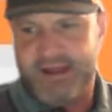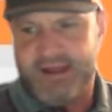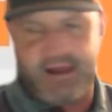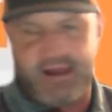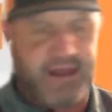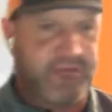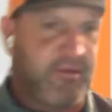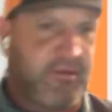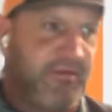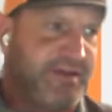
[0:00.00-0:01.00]
And I give them
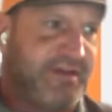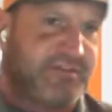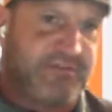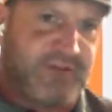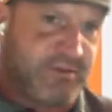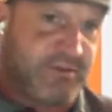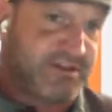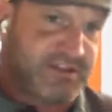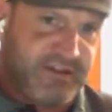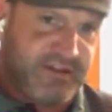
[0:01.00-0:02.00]
a list of
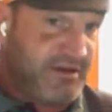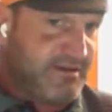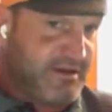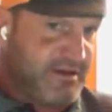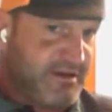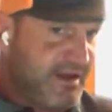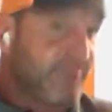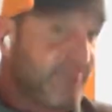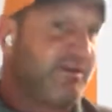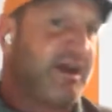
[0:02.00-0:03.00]
verbiage so they can
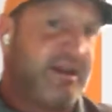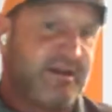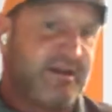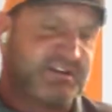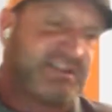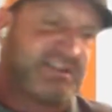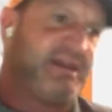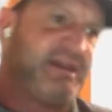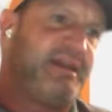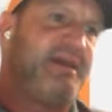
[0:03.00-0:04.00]
look at it and
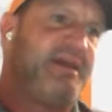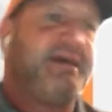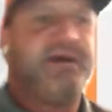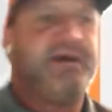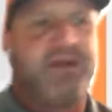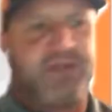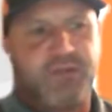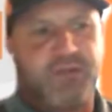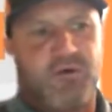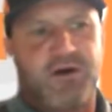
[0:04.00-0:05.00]
understand it a little
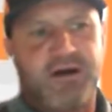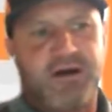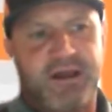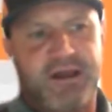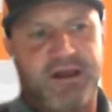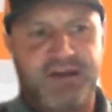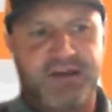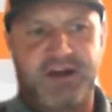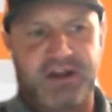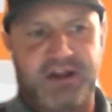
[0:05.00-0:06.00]
more. And I
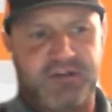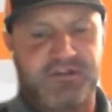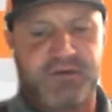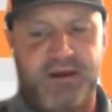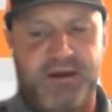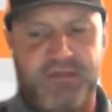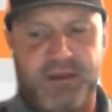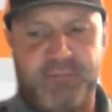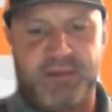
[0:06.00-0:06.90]
try to use it around them.